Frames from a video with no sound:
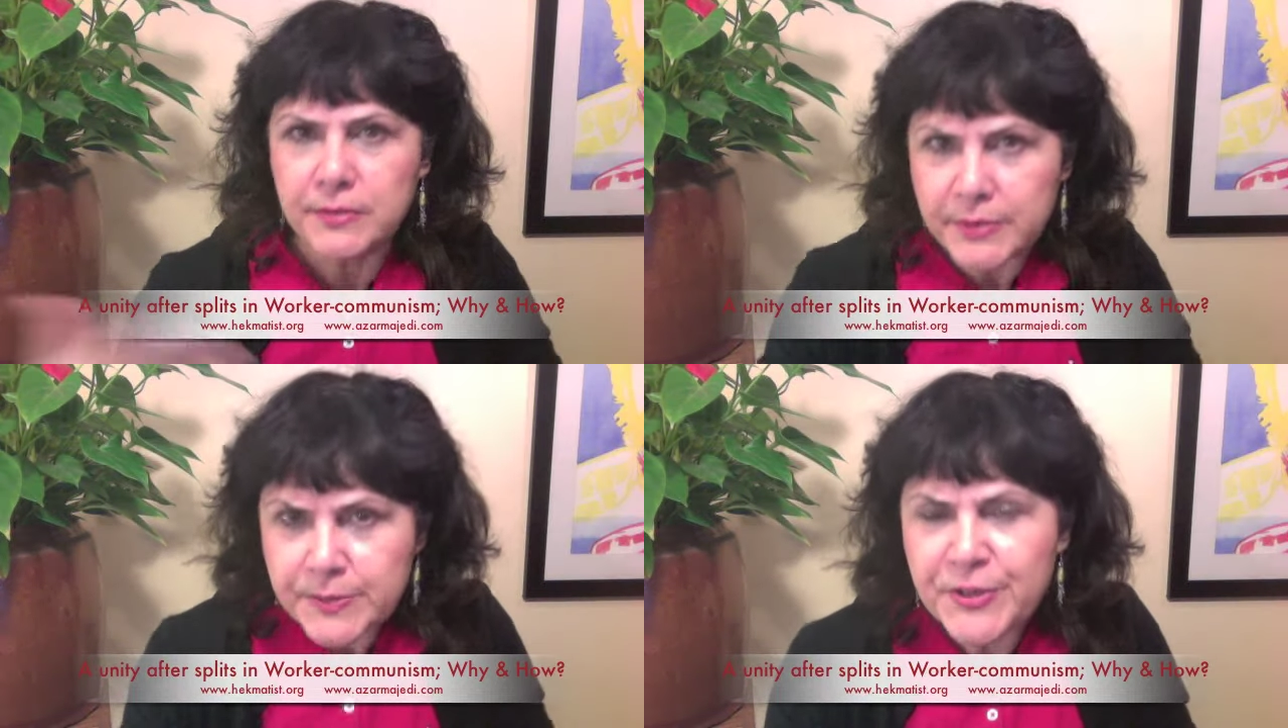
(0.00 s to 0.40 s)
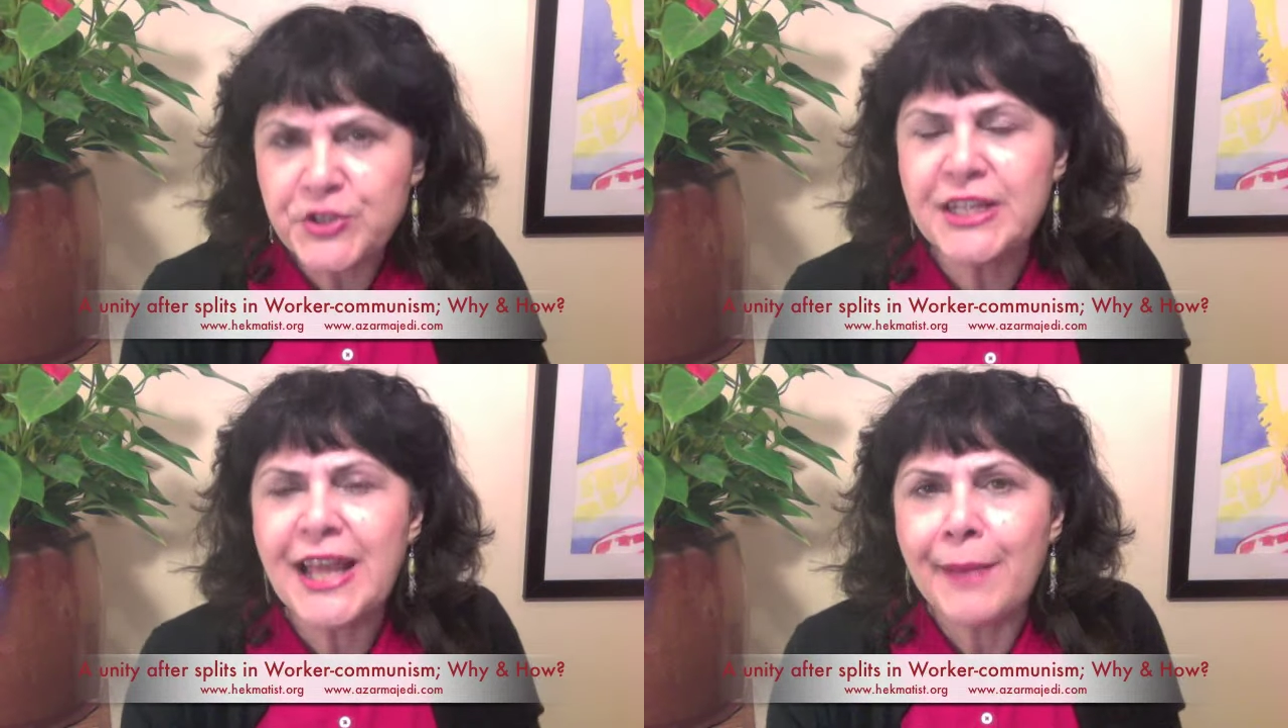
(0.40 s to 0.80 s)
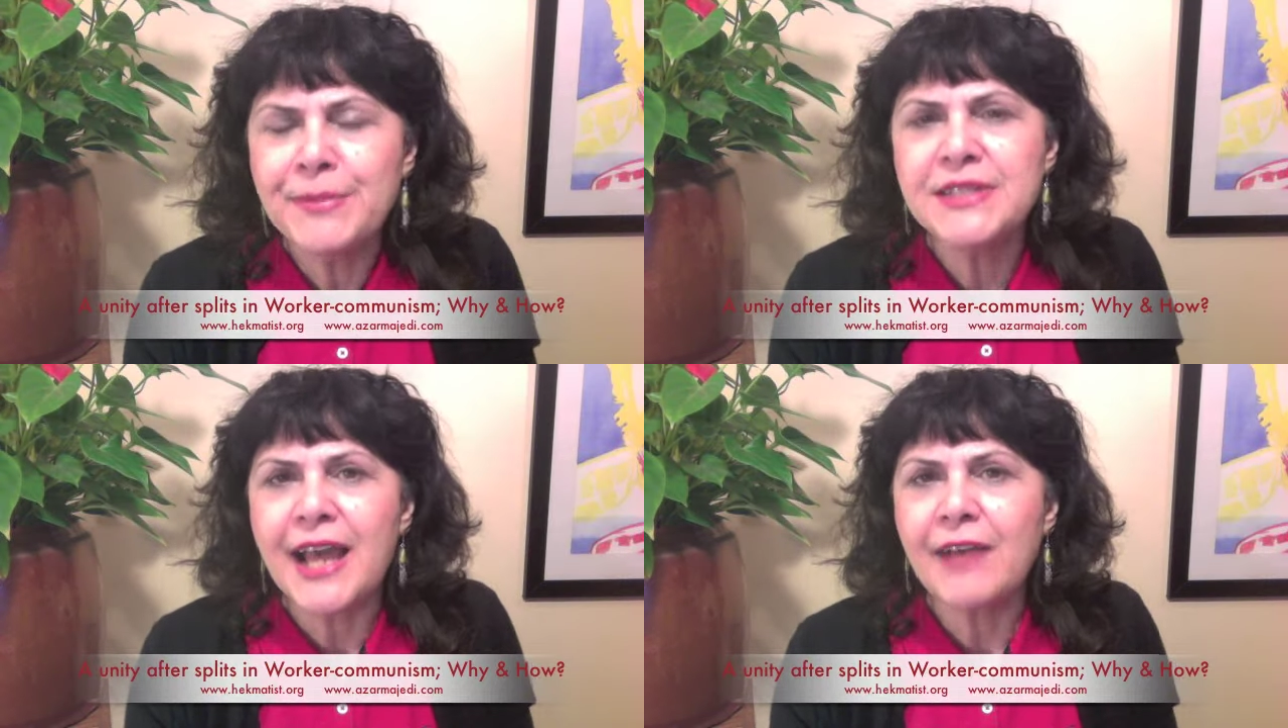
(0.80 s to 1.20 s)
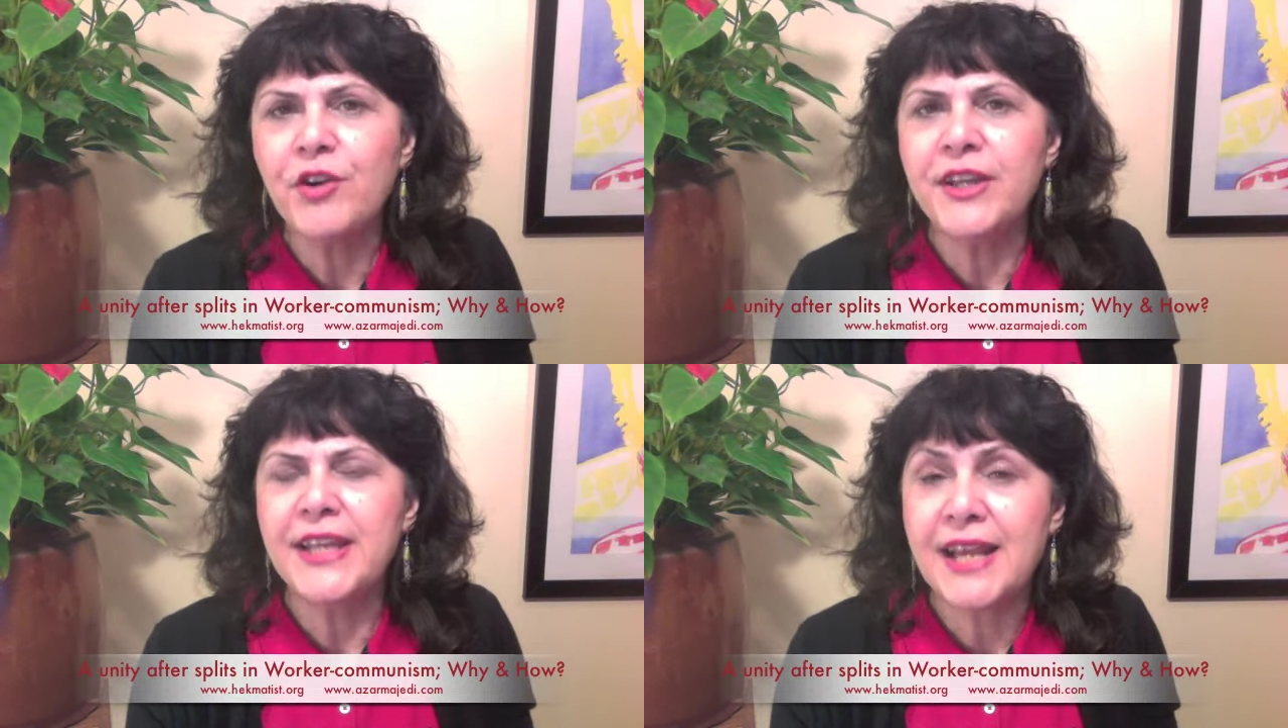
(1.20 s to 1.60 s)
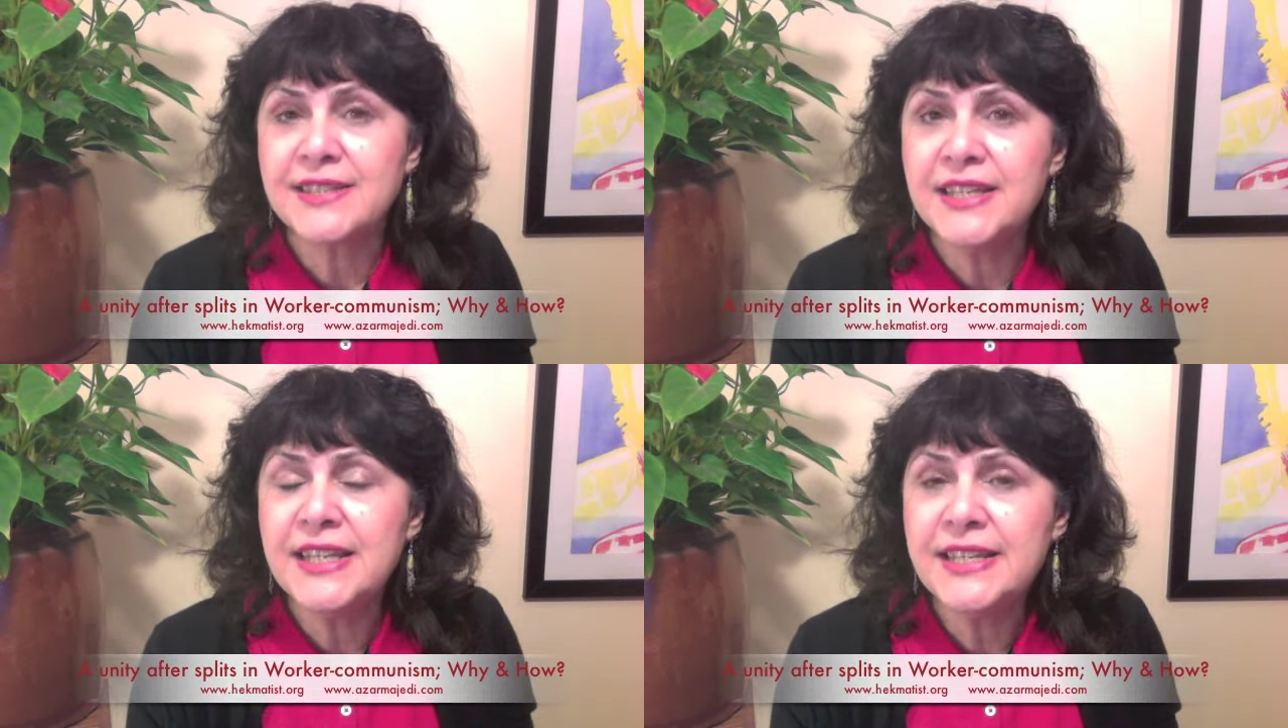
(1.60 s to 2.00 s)
especially Hamid Taqvai
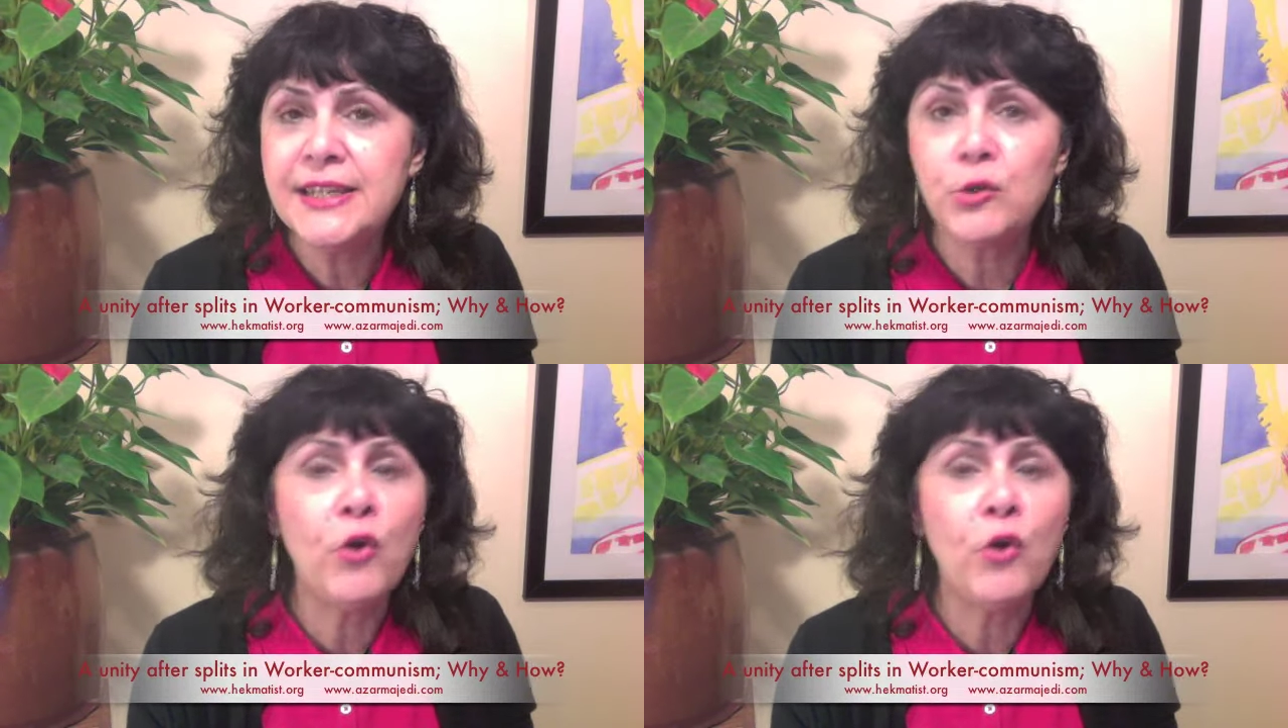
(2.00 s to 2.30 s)
as the leader,